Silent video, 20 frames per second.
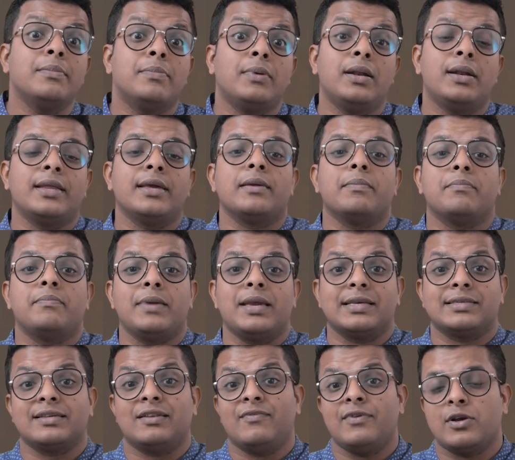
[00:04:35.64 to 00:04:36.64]
building
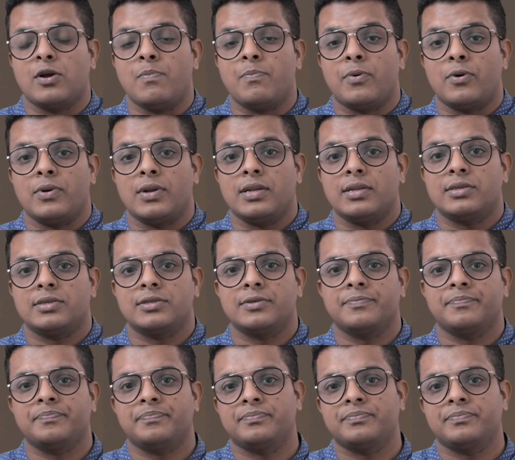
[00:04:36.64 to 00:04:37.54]
PSLV components.